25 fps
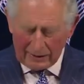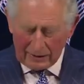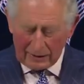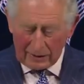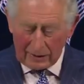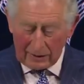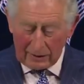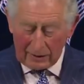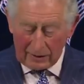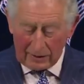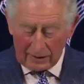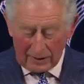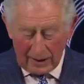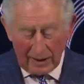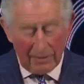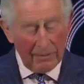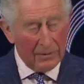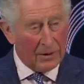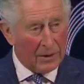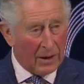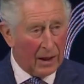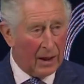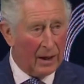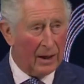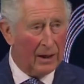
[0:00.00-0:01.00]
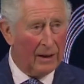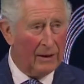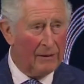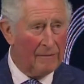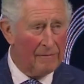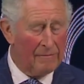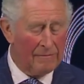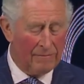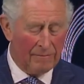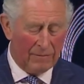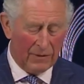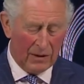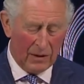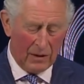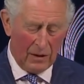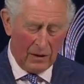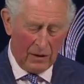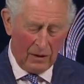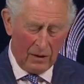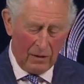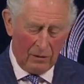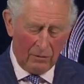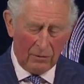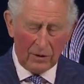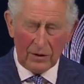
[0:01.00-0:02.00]
At the same time,
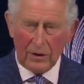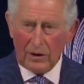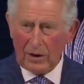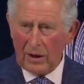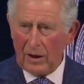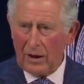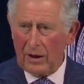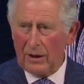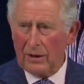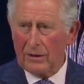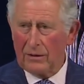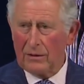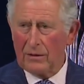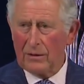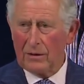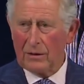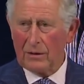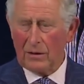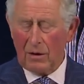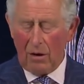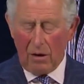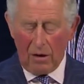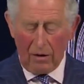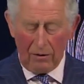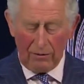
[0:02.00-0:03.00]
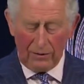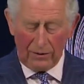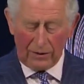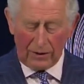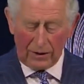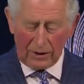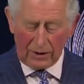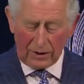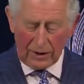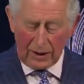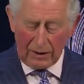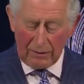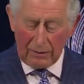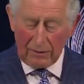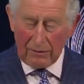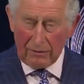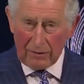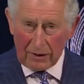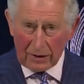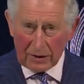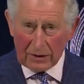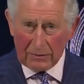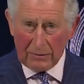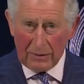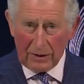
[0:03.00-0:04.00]
returns on sustainable
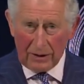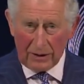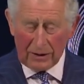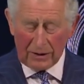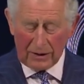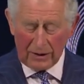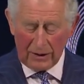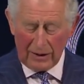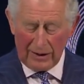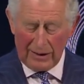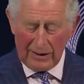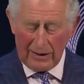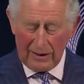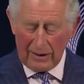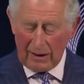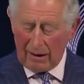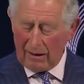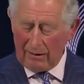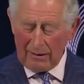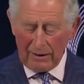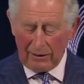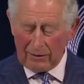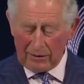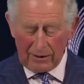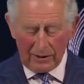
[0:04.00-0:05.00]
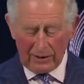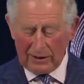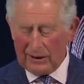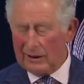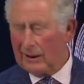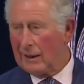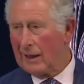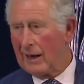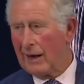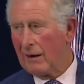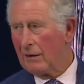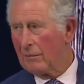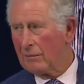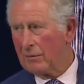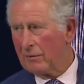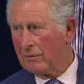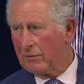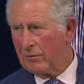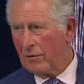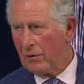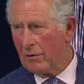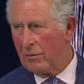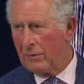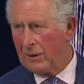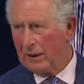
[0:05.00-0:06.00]
investments are increasingly
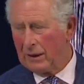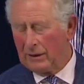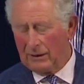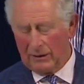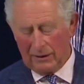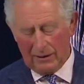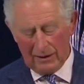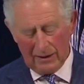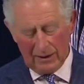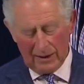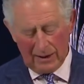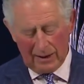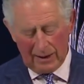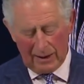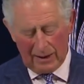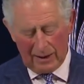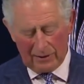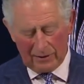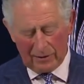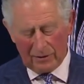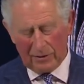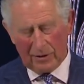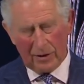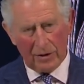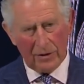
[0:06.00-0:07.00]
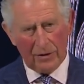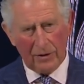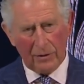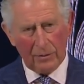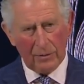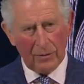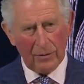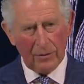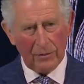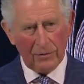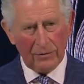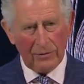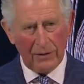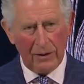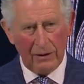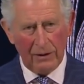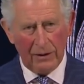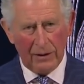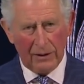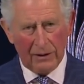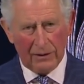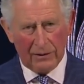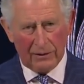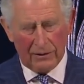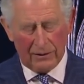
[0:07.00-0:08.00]
outperforming uh, traditional
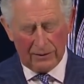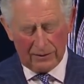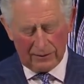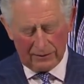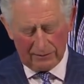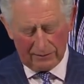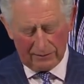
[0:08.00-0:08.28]
portfolios.